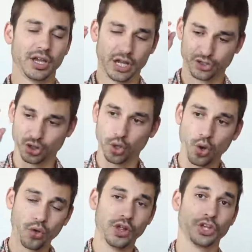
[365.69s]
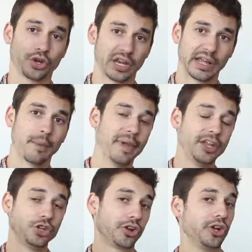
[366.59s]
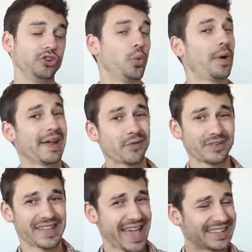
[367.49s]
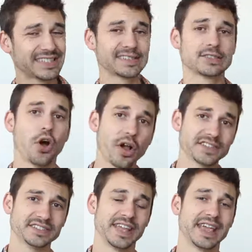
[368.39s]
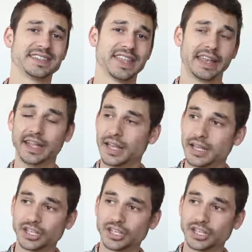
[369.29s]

here's your goal, you're going to commit, you're going to do whatever it takes as long as it takes, then